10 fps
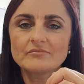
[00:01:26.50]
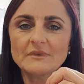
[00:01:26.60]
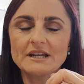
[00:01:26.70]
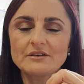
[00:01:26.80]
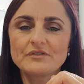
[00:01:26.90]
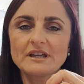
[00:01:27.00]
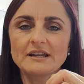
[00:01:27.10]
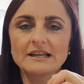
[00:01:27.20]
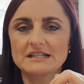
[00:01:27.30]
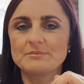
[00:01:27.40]
and I feel
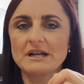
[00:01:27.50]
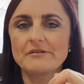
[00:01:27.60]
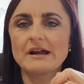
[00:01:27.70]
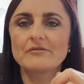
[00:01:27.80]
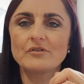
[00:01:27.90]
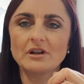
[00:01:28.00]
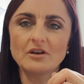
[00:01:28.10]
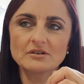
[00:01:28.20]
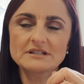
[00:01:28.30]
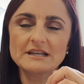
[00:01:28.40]
like it's been around for a
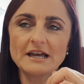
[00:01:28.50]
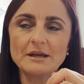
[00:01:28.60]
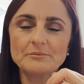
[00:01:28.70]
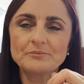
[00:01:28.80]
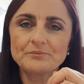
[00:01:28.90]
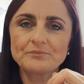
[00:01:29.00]
long time,